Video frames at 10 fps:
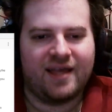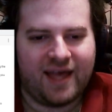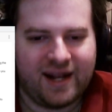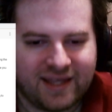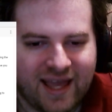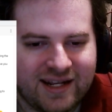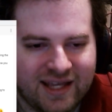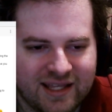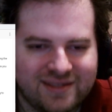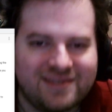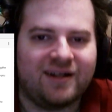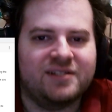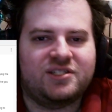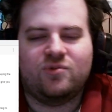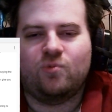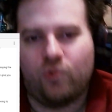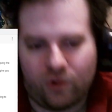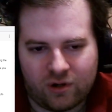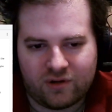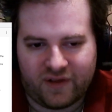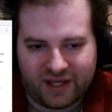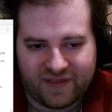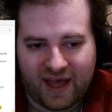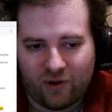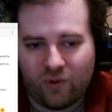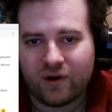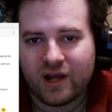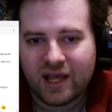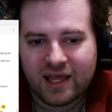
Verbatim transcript: And again, it doesn't work like that, or